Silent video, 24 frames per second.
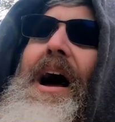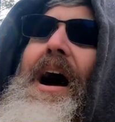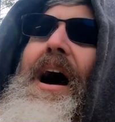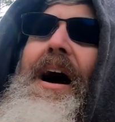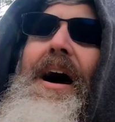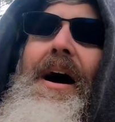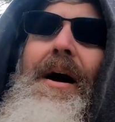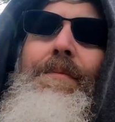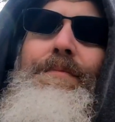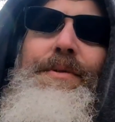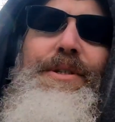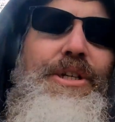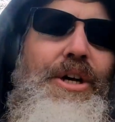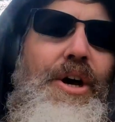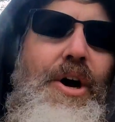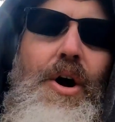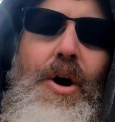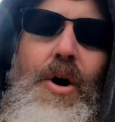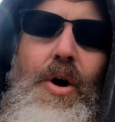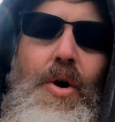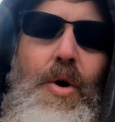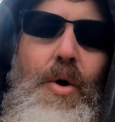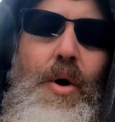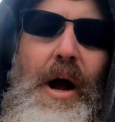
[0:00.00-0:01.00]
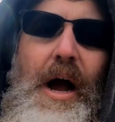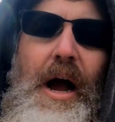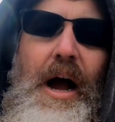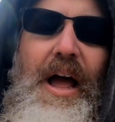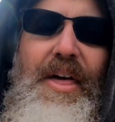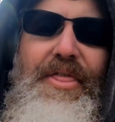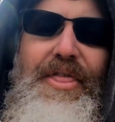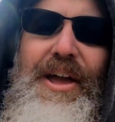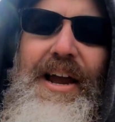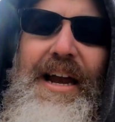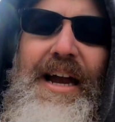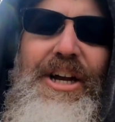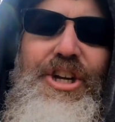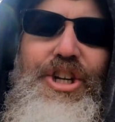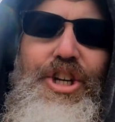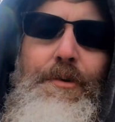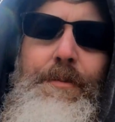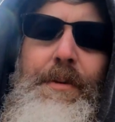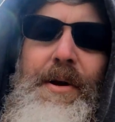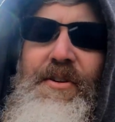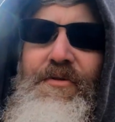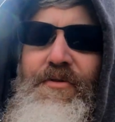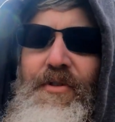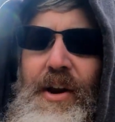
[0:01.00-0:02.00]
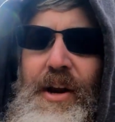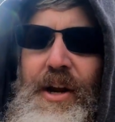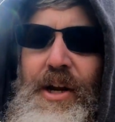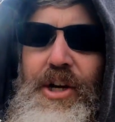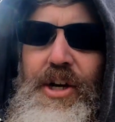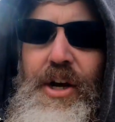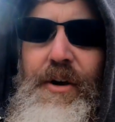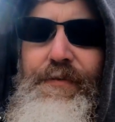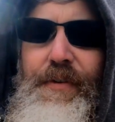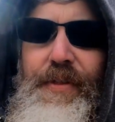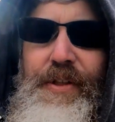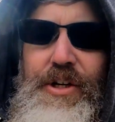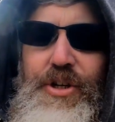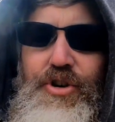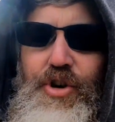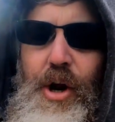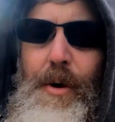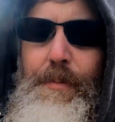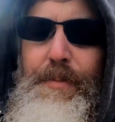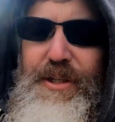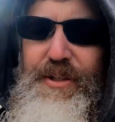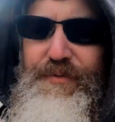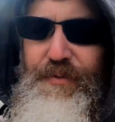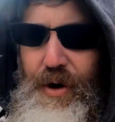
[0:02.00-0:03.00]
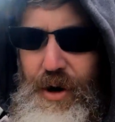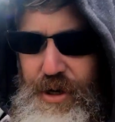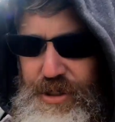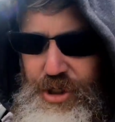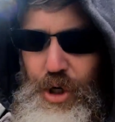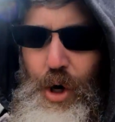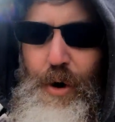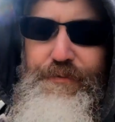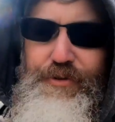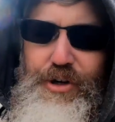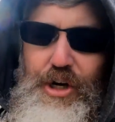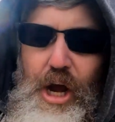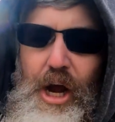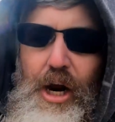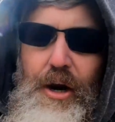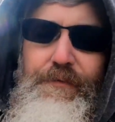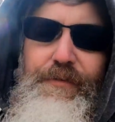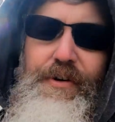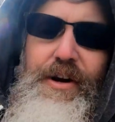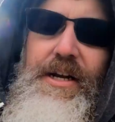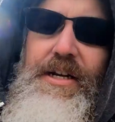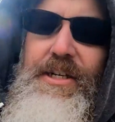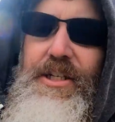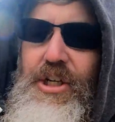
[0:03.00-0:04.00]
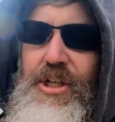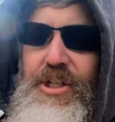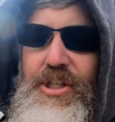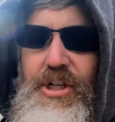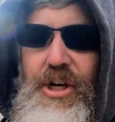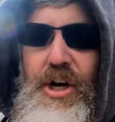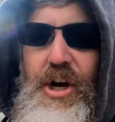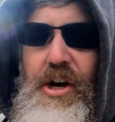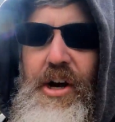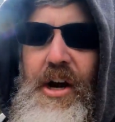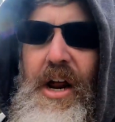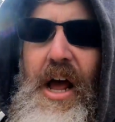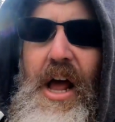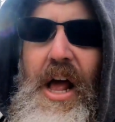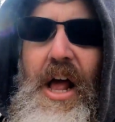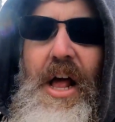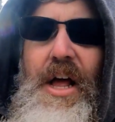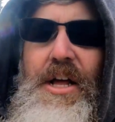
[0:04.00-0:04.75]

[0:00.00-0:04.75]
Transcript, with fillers: Um, so I think I should be really good for this trip as far as star photography is concerned.